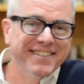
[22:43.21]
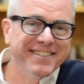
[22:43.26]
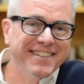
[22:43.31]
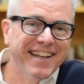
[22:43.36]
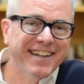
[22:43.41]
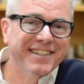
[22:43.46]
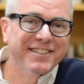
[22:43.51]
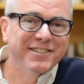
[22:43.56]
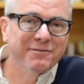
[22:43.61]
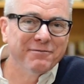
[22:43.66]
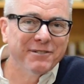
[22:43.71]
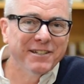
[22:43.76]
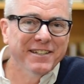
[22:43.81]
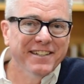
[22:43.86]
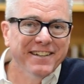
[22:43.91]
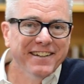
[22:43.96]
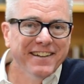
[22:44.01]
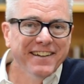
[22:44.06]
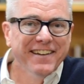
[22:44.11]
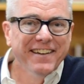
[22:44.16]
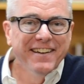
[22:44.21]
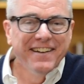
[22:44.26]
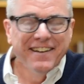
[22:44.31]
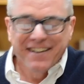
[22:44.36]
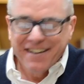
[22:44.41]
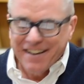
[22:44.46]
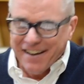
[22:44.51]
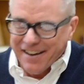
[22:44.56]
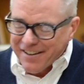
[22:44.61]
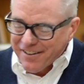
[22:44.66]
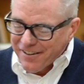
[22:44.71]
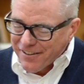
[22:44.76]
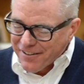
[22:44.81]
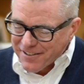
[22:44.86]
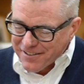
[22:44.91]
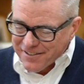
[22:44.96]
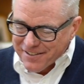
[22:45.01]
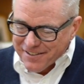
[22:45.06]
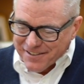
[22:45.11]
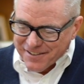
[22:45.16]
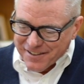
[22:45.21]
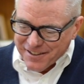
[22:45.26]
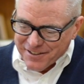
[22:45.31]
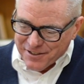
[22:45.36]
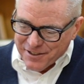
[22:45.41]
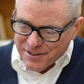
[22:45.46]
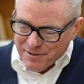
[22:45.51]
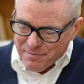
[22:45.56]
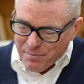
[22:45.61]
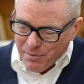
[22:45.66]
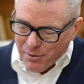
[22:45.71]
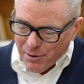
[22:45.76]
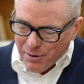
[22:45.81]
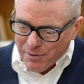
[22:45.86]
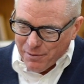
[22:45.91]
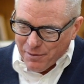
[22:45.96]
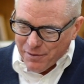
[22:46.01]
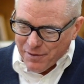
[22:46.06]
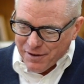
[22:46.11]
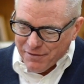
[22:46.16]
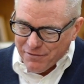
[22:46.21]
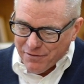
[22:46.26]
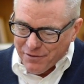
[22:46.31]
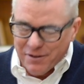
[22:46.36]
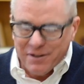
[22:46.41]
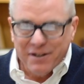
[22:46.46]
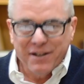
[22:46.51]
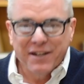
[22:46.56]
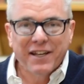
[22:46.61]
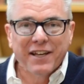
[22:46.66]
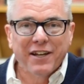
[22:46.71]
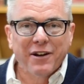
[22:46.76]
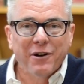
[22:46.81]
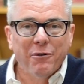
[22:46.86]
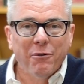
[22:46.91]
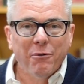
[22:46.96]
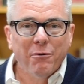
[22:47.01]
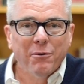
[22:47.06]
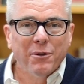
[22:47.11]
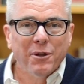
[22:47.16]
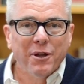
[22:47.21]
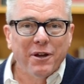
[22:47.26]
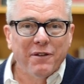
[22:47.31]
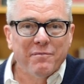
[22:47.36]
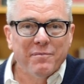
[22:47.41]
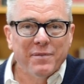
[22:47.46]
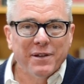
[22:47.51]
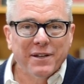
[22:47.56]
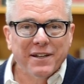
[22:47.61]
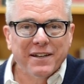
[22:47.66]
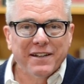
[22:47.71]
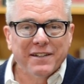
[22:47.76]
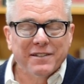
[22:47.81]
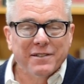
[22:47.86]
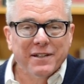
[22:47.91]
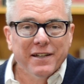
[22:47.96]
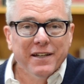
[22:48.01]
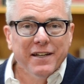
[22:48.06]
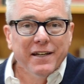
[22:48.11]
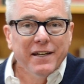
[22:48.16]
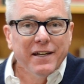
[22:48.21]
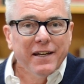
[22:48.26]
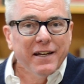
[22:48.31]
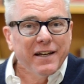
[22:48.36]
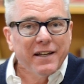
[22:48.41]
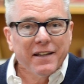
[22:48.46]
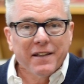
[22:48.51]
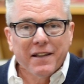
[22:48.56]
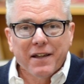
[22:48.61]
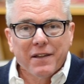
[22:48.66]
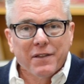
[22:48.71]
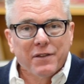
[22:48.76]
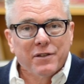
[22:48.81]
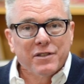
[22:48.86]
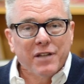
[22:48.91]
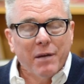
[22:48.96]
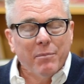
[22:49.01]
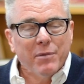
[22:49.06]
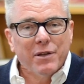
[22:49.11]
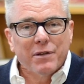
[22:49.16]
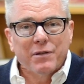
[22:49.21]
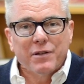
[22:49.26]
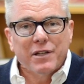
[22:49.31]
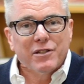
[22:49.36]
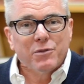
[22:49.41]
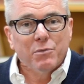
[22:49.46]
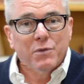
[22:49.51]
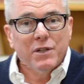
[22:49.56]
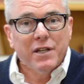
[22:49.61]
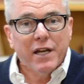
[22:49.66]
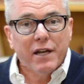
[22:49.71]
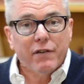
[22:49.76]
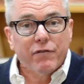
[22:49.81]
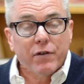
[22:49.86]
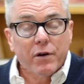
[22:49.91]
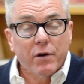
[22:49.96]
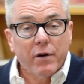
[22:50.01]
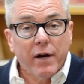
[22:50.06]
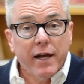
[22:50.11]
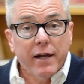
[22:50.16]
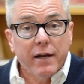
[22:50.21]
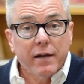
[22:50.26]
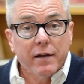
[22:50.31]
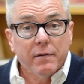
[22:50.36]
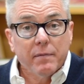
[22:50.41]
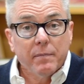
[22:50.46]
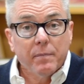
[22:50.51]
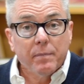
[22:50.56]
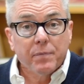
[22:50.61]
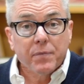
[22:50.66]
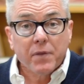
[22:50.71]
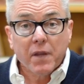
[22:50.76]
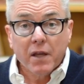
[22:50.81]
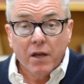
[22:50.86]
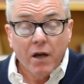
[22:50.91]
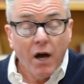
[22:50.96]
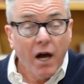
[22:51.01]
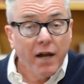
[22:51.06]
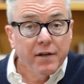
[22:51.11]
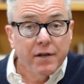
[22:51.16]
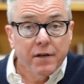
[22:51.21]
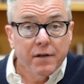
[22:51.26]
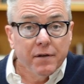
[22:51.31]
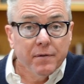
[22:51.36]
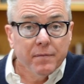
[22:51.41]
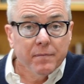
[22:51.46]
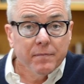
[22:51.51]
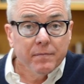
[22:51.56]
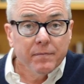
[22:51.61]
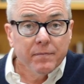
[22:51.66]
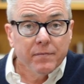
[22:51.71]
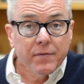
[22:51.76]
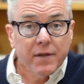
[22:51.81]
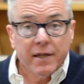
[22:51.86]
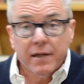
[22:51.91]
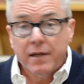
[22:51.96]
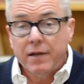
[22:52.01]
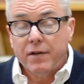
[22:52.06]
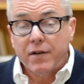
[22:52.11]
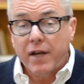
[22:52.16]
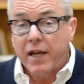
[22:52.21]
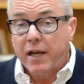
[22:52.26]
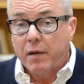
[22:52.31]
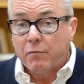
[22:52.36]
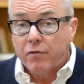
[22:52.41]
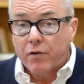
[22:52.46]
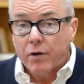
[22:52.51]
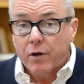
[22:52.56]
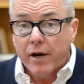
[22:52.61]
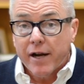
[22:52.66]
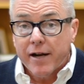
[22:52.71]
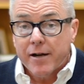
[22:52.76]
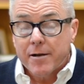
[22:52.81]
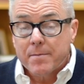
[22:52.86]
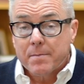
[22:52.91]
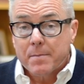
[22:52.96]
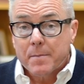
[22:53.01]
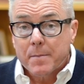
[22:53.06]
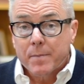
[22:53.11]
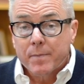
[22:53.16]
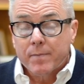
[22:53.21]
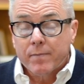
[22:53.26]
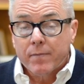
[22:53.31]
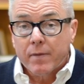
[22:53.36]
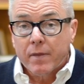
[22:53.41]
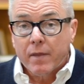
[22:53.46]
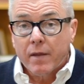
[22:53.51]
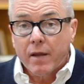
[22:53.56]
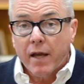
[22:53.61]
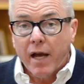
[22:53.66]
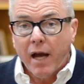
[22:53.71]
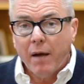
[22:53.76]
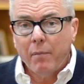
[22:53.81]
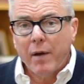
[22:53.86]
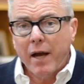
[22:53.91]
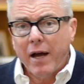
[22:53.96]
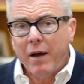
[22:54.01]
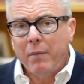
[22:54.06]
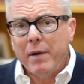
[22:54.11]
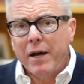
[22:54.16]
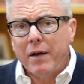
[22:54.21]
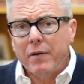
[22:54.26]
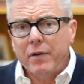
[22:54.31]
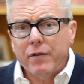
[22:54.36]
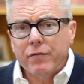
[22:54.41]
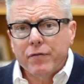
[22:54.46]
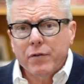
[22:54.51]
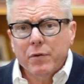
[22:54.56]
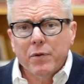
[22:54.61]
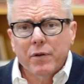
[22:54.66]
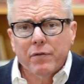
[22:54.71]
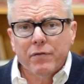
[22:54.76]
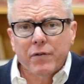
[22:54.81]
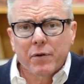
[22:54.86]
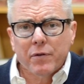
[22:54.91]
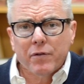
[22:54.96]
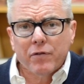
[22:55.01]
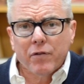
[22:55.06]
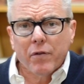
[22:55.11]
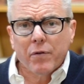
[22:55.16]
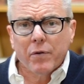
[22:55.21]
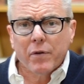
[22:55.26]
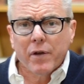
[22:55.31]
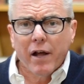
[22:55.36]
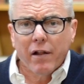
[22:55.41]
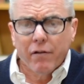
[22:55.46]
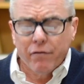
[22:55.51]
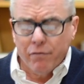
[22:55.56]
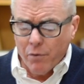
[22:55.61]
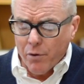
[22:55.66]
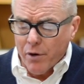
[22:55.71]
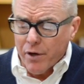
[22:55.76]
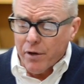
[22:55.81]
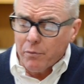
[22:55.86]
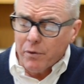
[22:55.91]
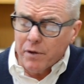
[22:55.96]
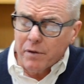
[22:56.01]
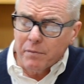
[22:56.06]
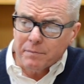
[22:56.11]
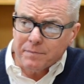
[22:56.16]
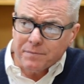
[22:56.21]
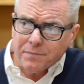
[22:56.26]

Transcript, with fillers: Isn't that sweet? I know this is such an important thing for you to get a hold of because some of the things we take for granted, God didn't. He didn't take them for granted. How, how about if you live here in Southern California, we